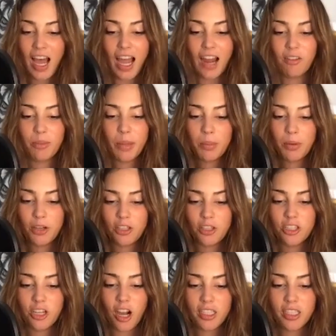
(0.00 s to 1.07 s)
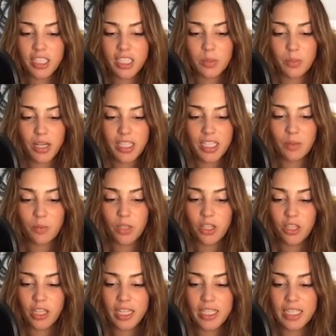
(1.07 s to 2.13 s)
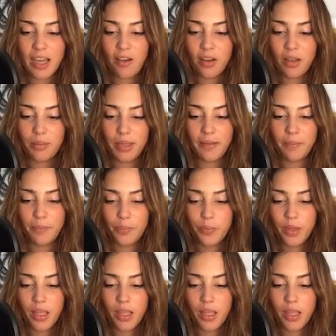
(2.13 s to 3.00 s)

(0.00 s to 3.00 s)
I remember her shocked expression when looking down at me.